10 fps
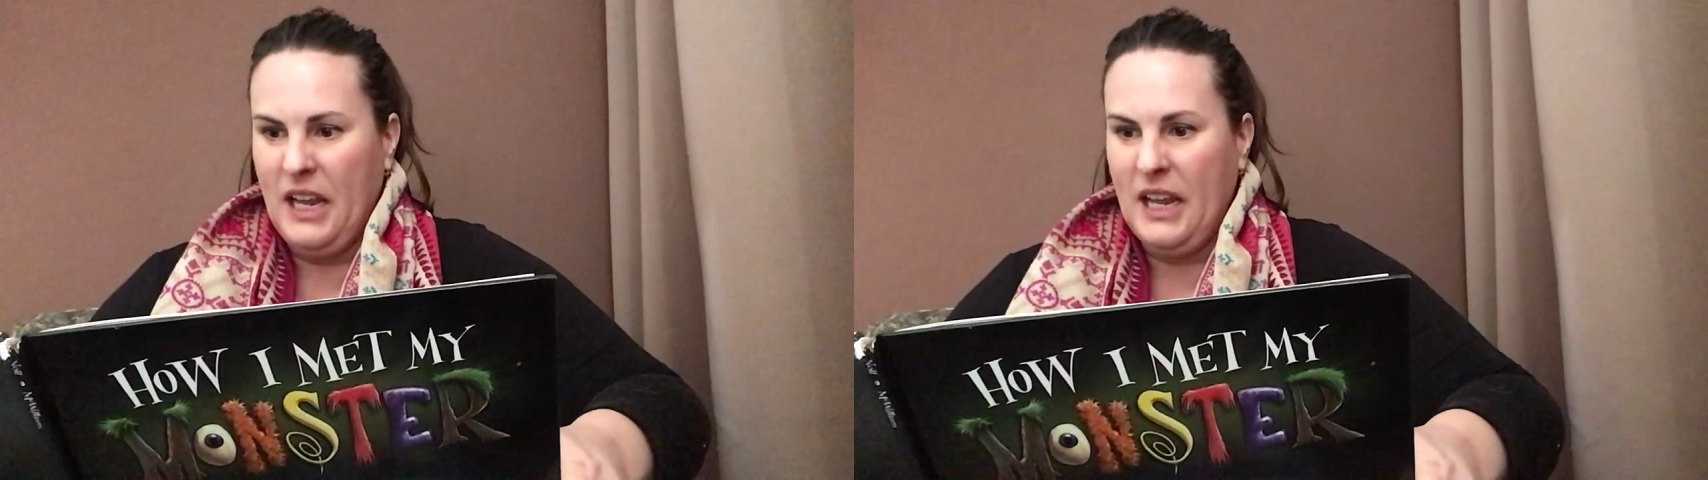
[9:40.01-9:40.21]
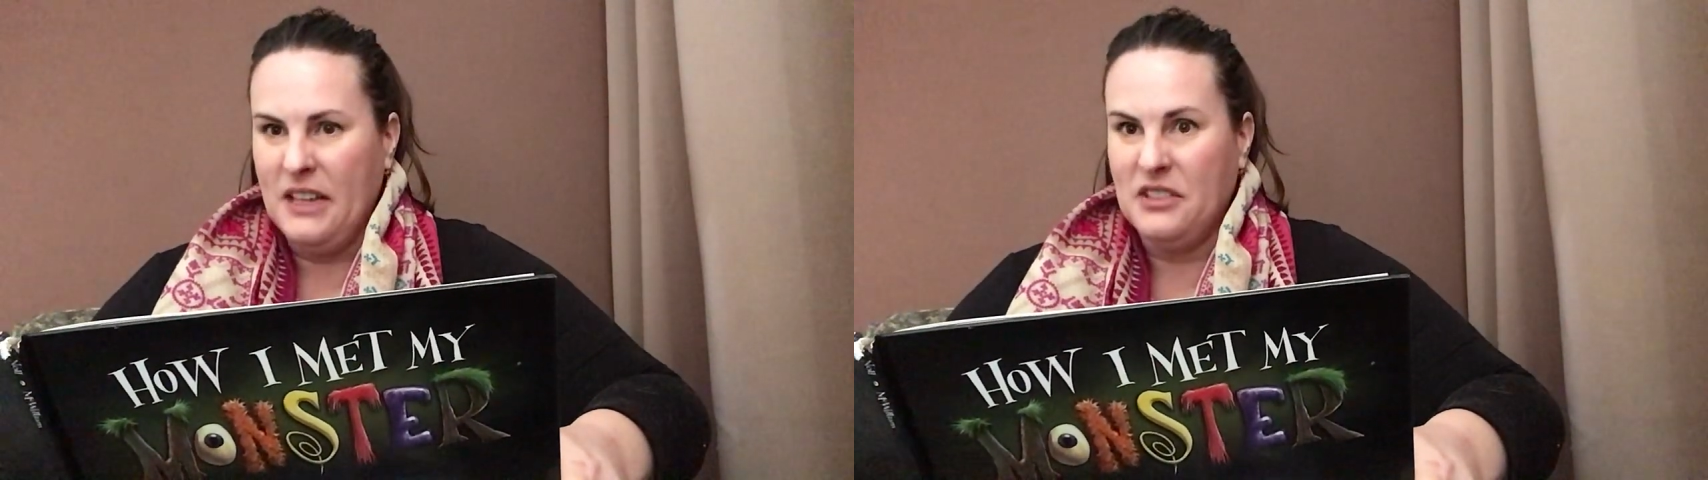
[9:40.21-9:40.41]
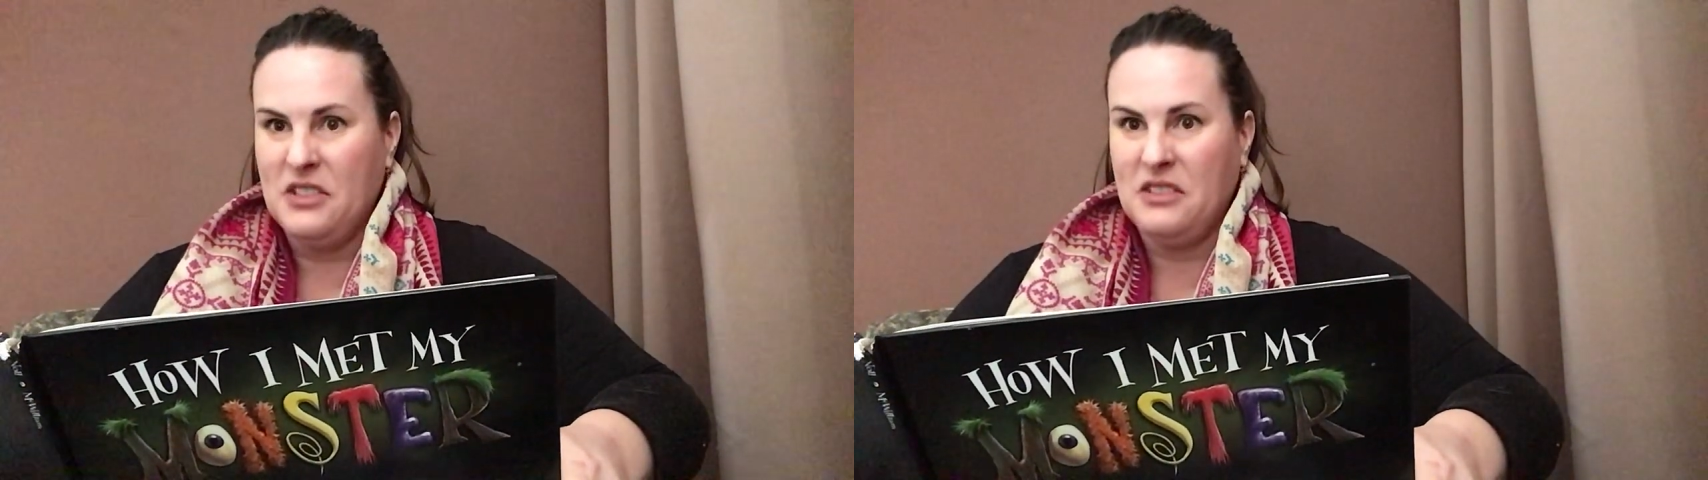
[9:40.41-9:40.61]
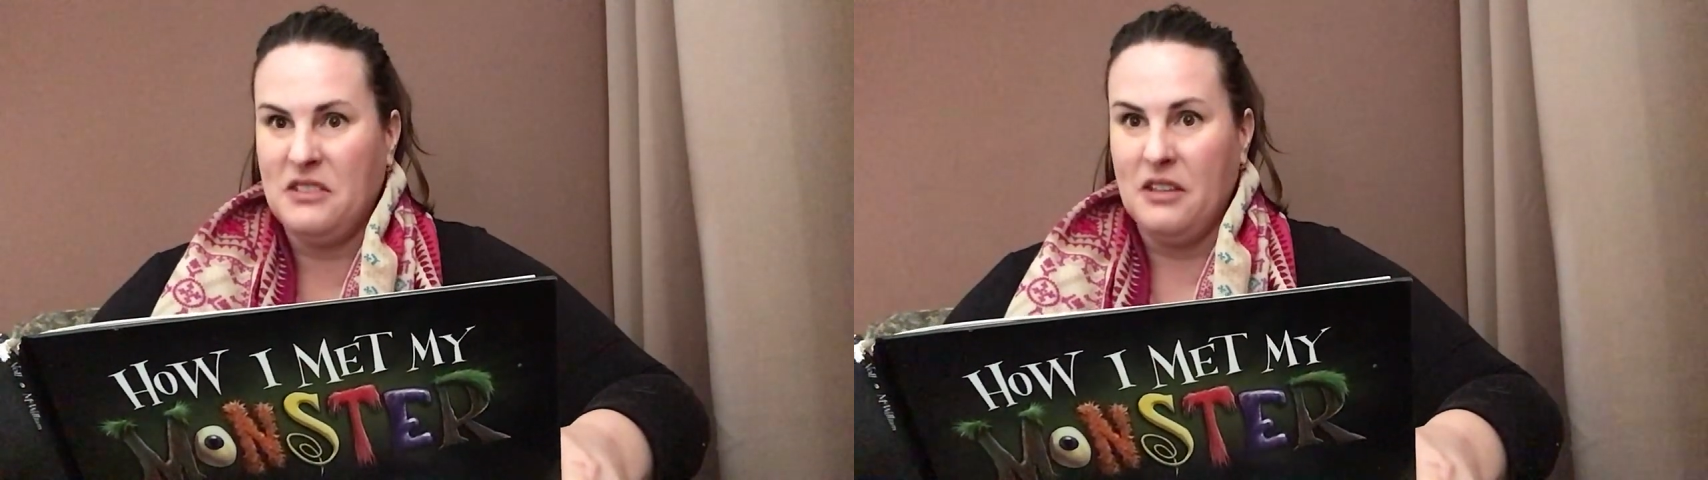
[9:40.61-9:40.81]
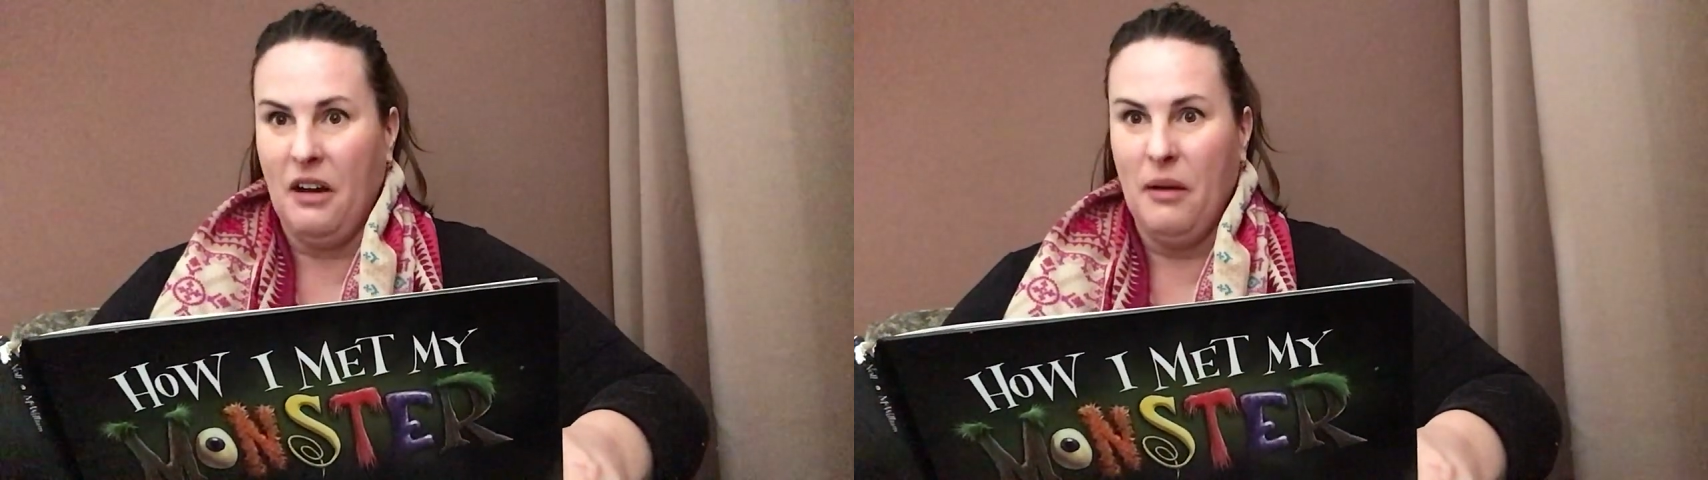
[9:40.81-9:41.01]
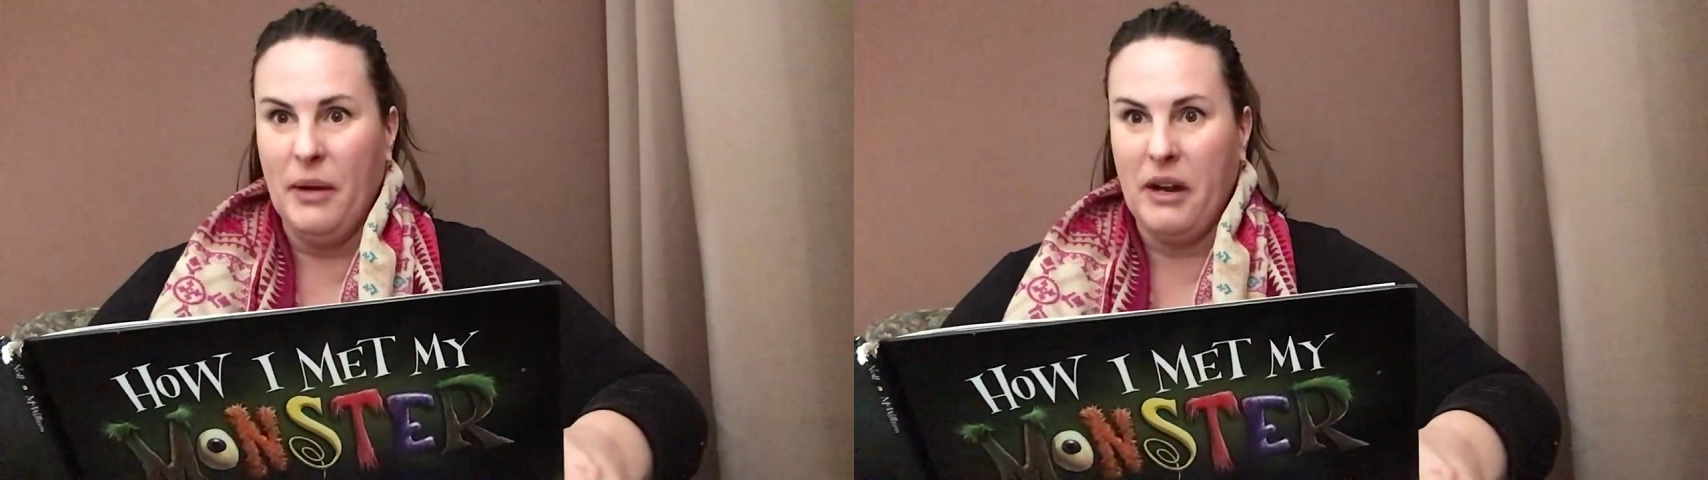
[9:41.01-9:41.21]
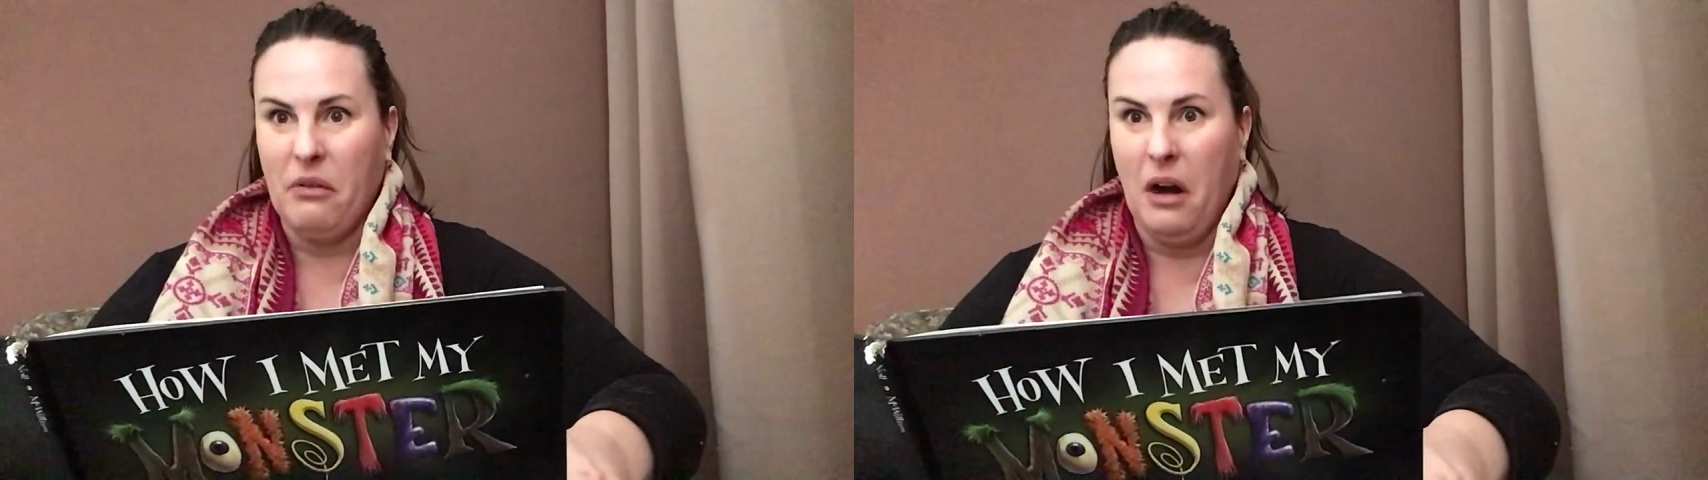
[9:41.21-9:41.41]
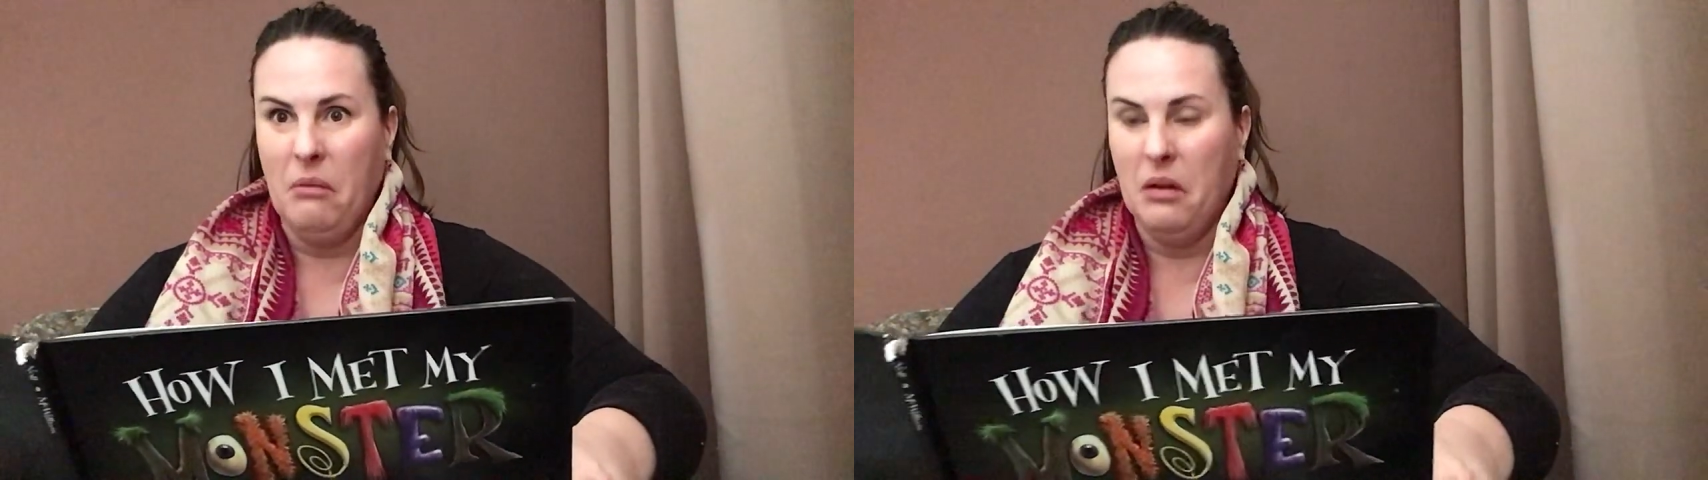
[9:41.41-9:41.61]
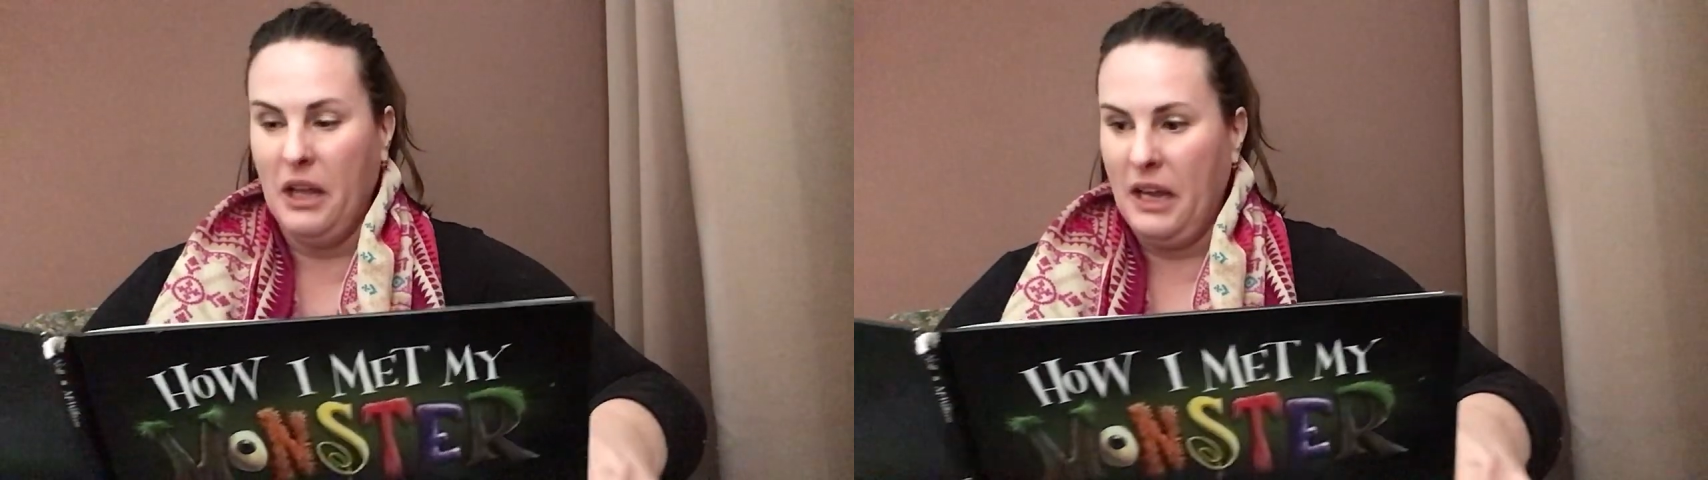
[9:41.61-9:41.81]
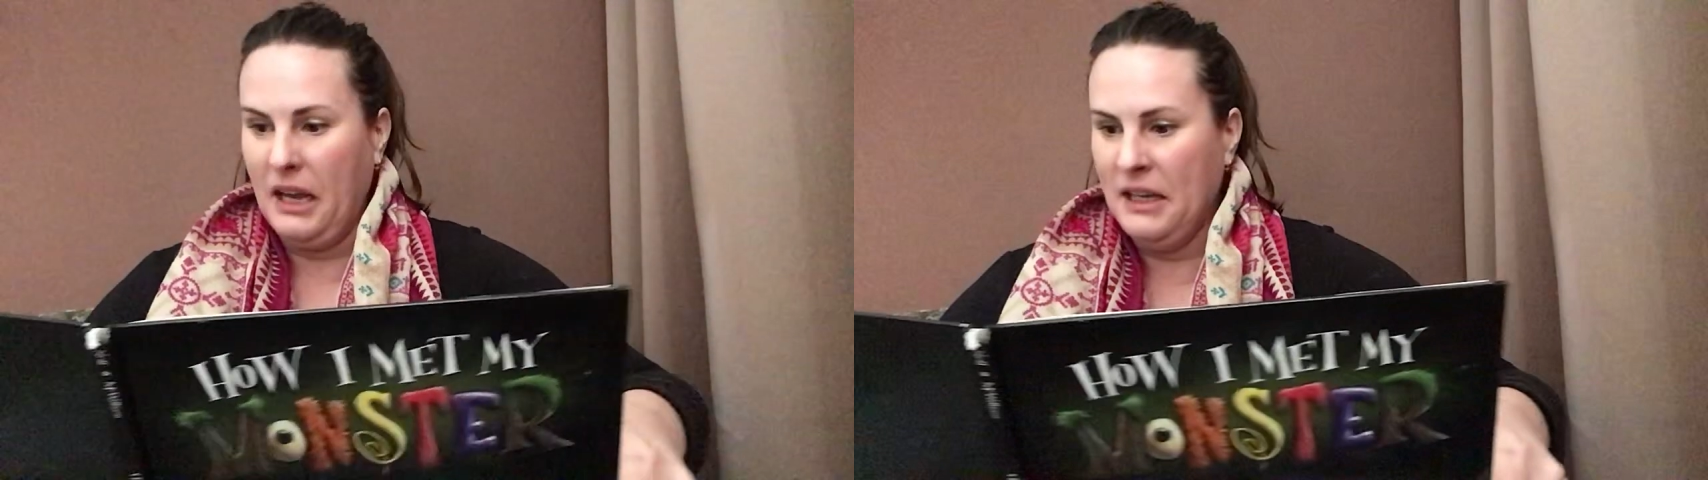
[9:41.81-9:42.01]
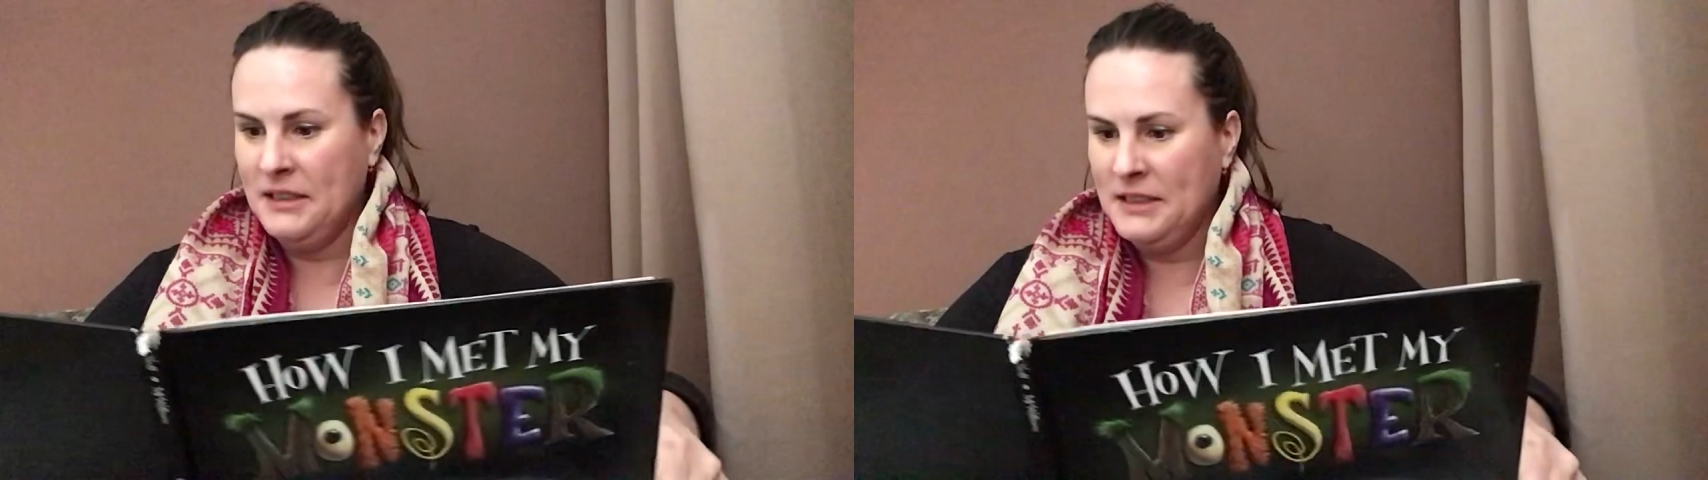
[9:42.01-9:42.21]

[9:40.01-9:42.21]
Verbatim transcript: and stomach rumbling.